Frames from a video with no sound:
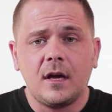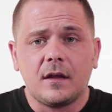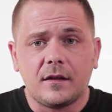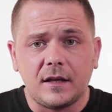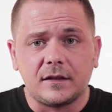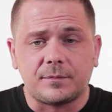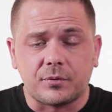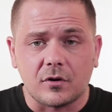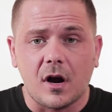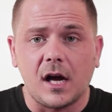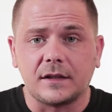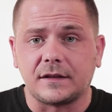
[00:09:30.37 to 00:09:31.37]
This
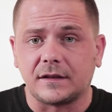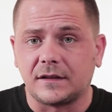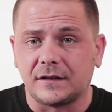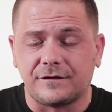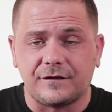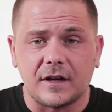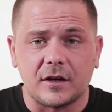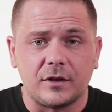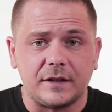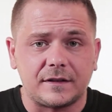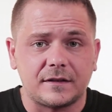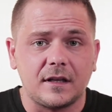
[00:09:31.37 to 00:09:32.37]
process is
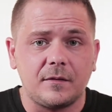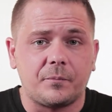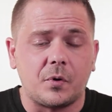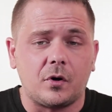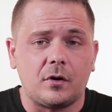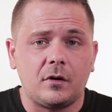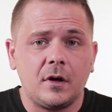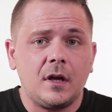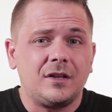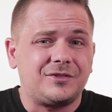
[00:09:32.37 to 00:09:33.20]
very simple